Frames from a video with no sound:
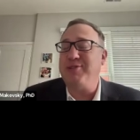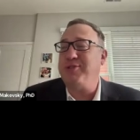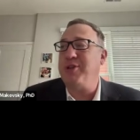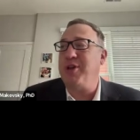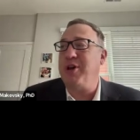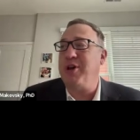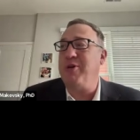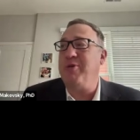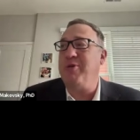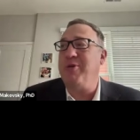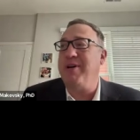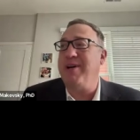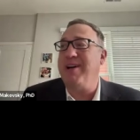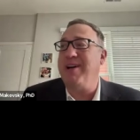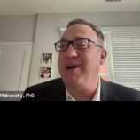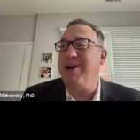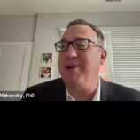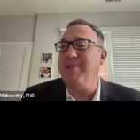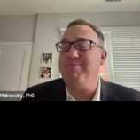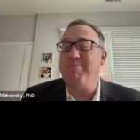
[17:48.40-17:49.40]

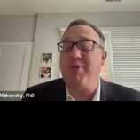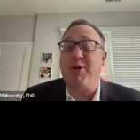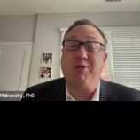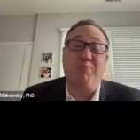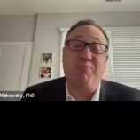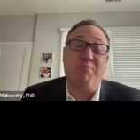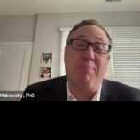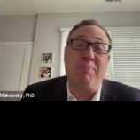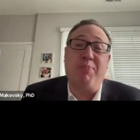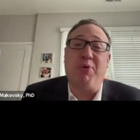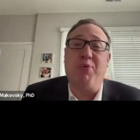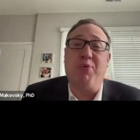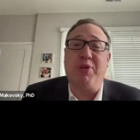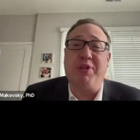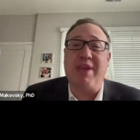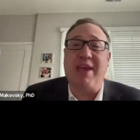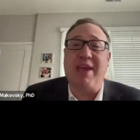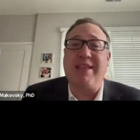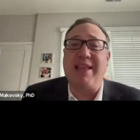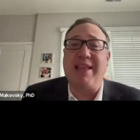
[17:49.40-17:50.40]
So most people
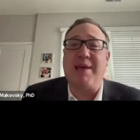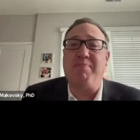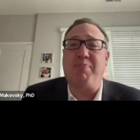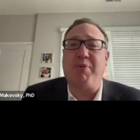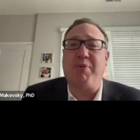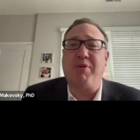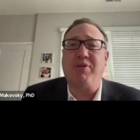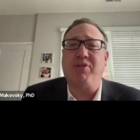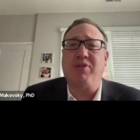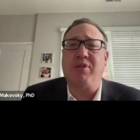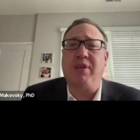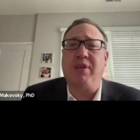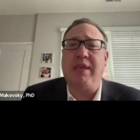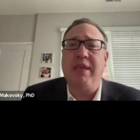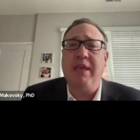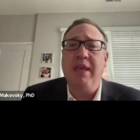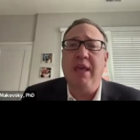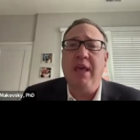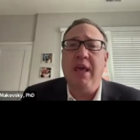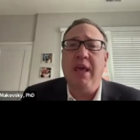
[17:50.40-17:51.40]
would take that personally.
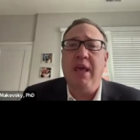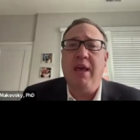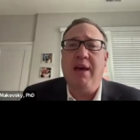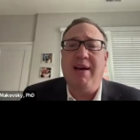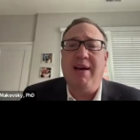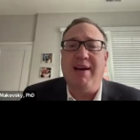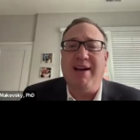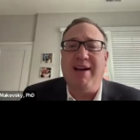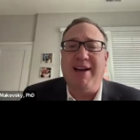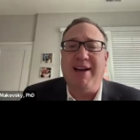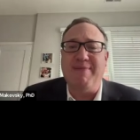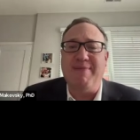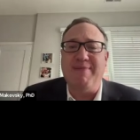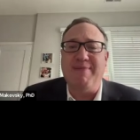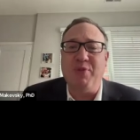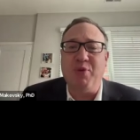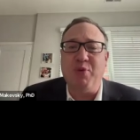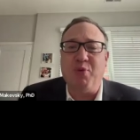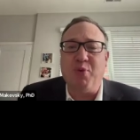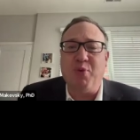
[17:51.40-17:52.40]
How
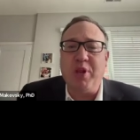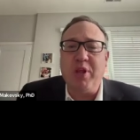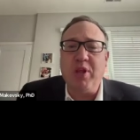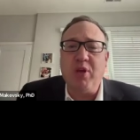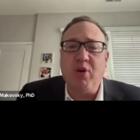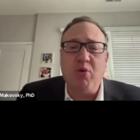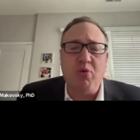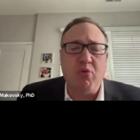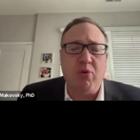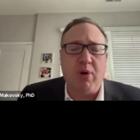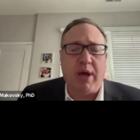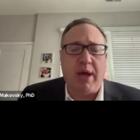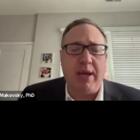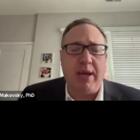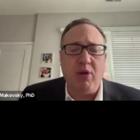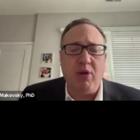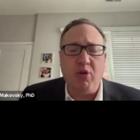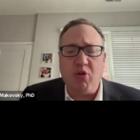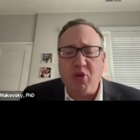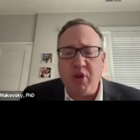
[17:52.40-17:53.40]
do
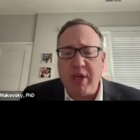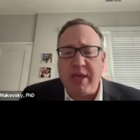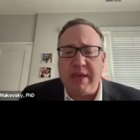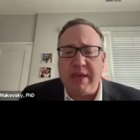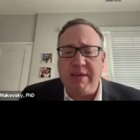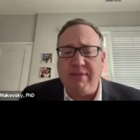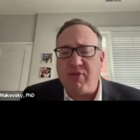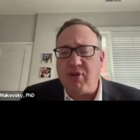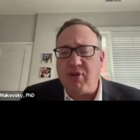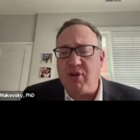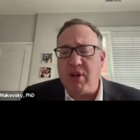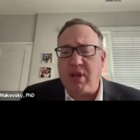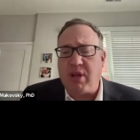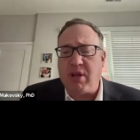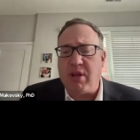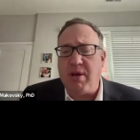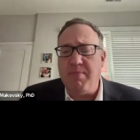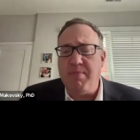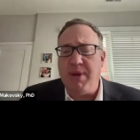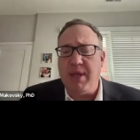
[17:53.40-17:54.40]
you think he's going to
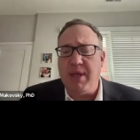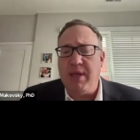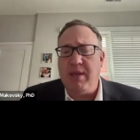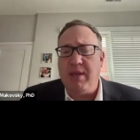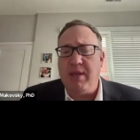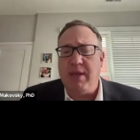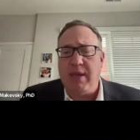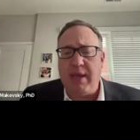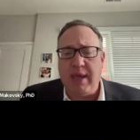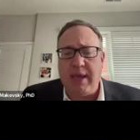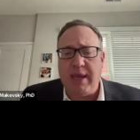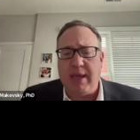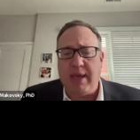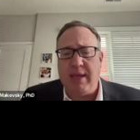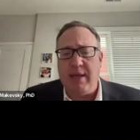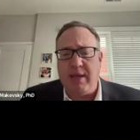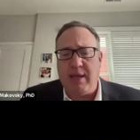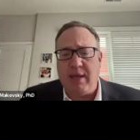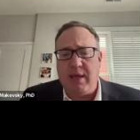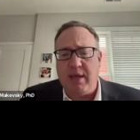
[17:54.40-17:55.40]
come in
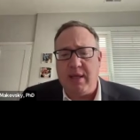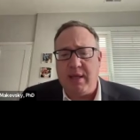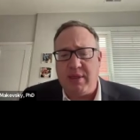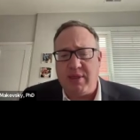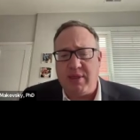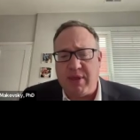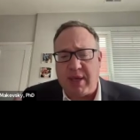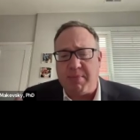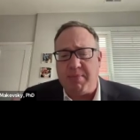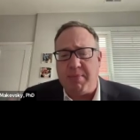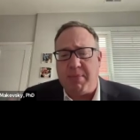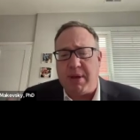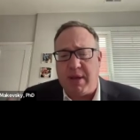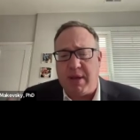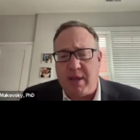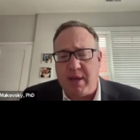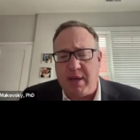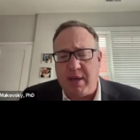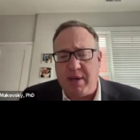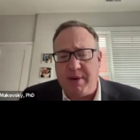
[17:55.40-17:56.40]
and think
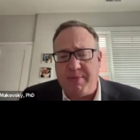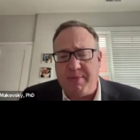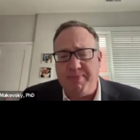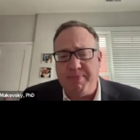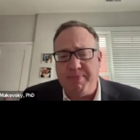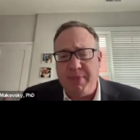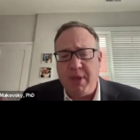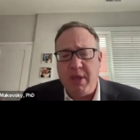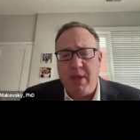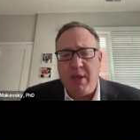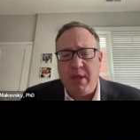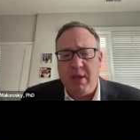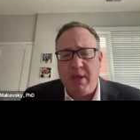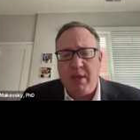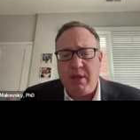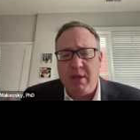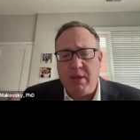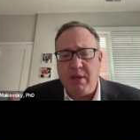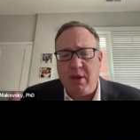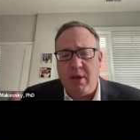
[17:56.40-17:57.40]
about
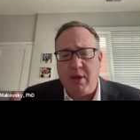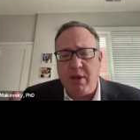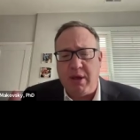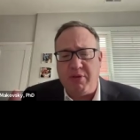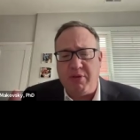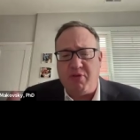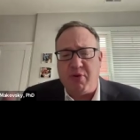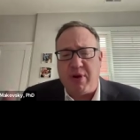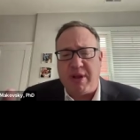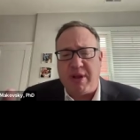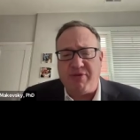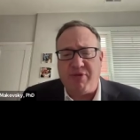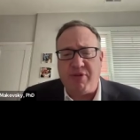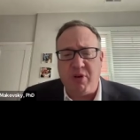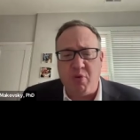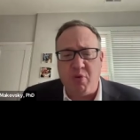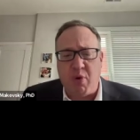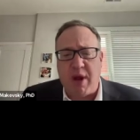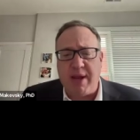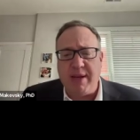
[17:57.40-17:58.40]
address
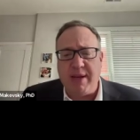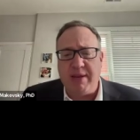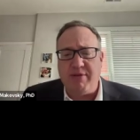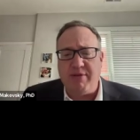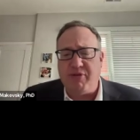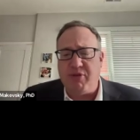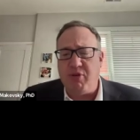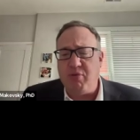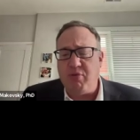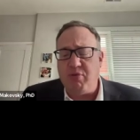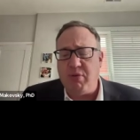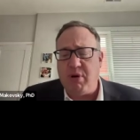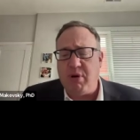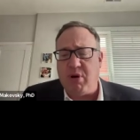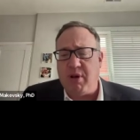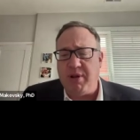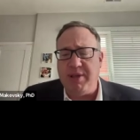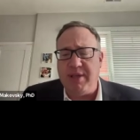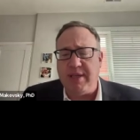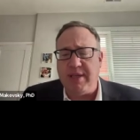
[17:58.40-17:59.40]
the Iran issue
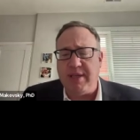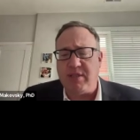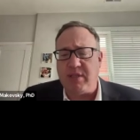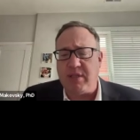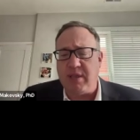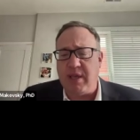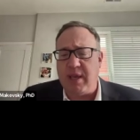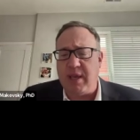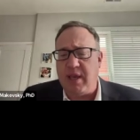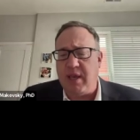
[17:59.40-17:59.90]
on this?